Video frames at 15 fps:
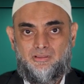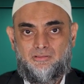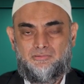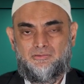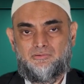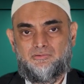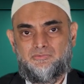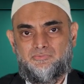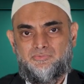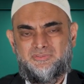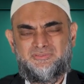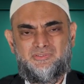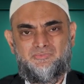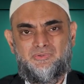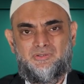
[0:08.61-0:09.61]
Look,
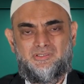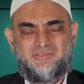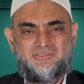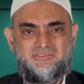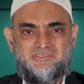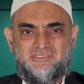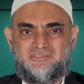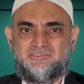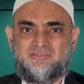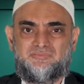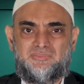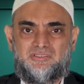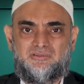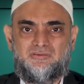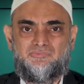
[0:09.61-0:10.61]
first of all, understand
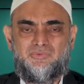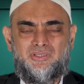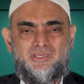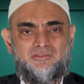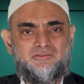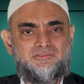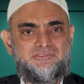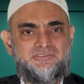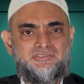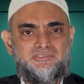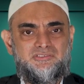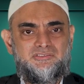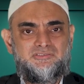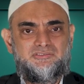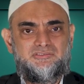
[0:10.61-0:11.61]
something. We cannot
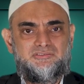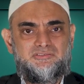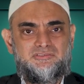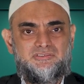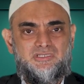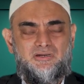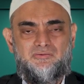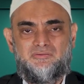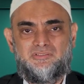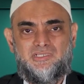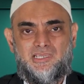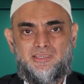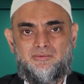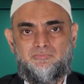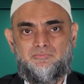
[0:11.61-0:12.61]
change our
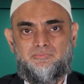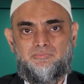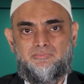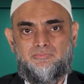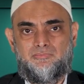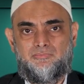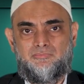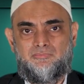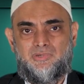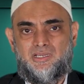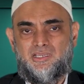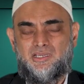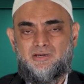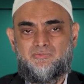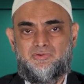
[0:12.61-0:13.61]
life
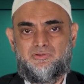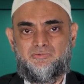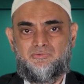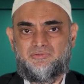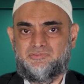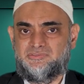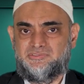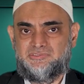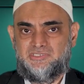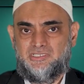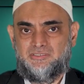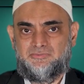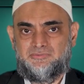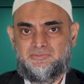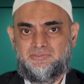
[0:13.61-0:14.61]
by our own
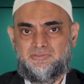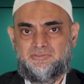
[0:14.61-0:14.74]
selves.